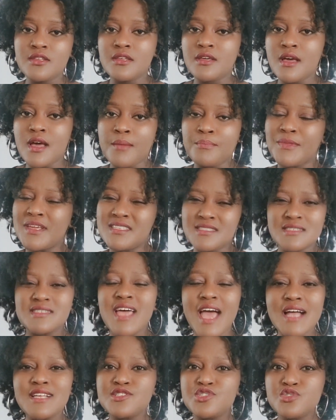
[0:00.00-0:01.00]
It just
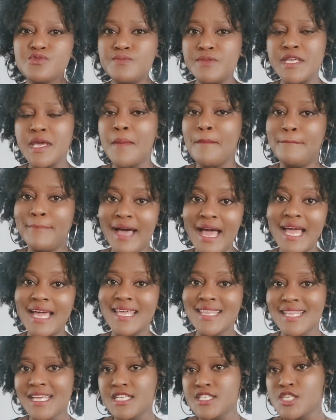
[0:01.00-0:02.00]
has to be a bank
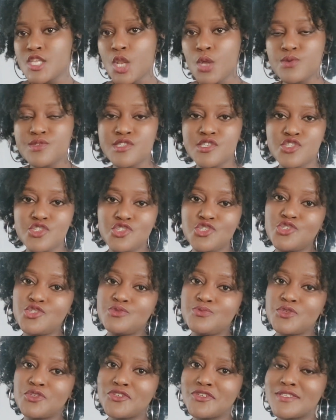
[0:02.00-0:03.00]
that is closest to you,
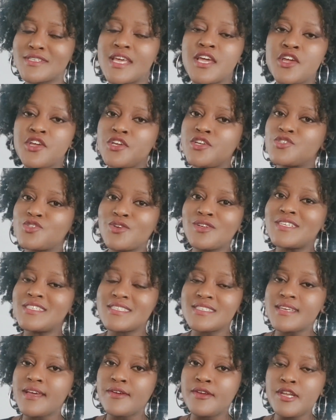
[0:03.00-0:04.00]
because it's not
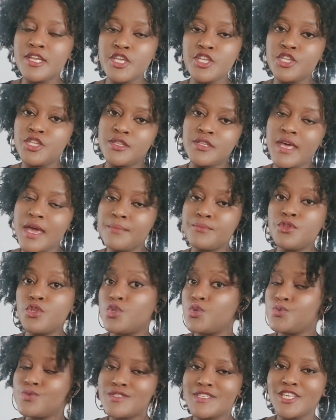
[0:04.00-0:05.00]
necessarily them
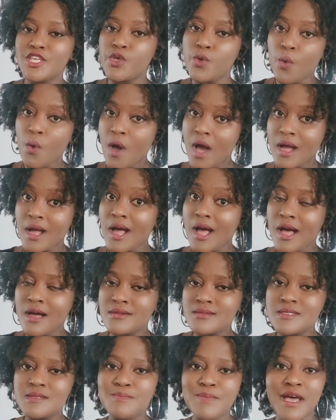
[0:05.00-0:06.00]
using your
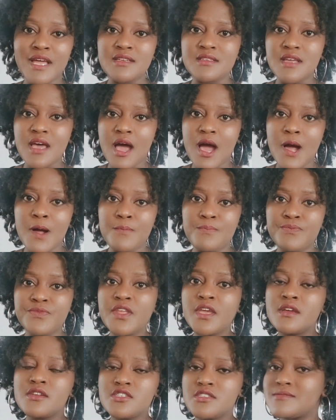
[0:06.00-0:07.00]
account, but
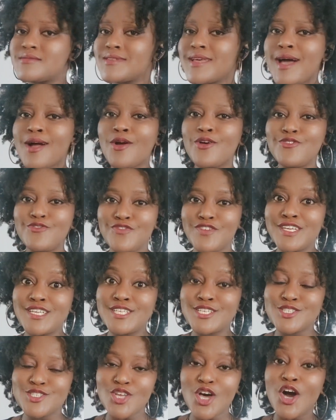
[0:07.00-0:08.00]
just a
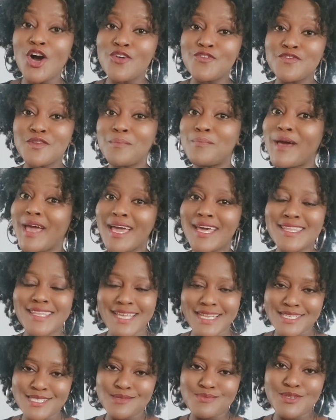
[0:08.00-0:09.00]
convenience of the bank that
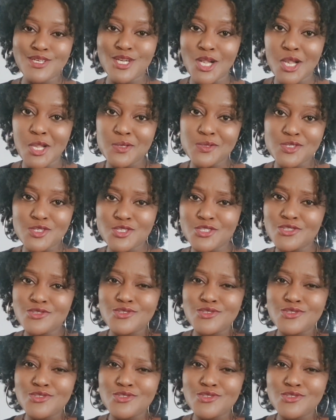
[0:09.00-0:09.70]
is being close to you.